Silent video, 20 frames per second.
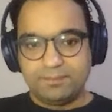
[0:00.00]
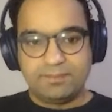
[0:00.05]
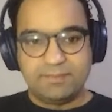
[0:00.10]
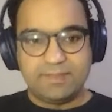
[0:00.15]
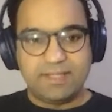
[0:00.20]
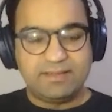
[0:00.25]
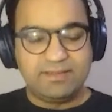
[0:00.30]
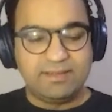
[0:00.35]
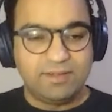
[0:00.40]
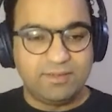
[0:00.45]

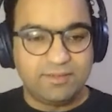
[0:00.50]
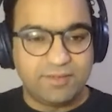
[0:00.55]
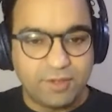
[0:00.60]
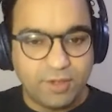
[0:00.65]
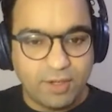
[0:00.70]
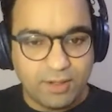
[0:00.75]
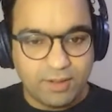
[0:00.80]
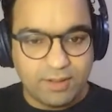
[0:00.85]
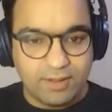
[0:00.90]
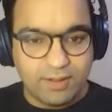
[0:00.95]
that's the end of the
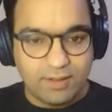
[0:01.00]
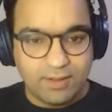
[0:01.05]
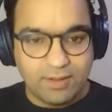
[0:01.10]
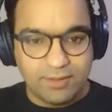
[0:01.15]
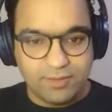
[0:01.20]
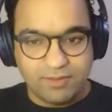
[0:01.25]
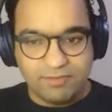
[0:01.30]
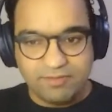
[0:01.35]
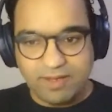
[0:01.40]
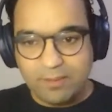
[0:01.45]
talk.
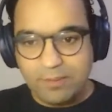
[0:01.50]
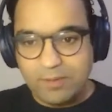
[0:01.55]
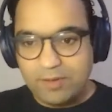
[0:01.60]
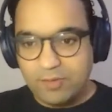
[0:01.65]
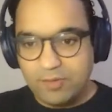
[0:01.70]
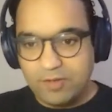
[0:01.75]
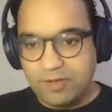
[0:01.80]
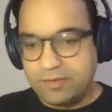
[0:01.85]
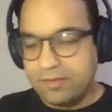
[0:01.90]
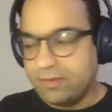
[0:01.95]
You can find me on
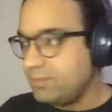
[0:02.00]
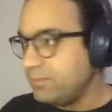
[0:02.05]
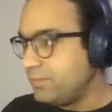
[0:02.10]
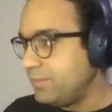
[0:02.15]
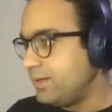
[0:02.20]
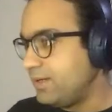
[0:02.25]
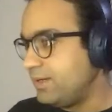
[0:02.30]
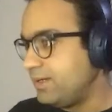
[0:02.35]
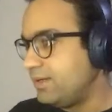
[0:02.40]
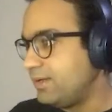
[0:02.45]
Twitter,
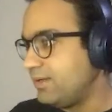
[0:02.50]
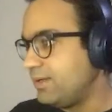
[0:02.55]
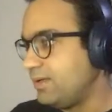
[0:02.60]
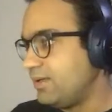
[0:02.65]
but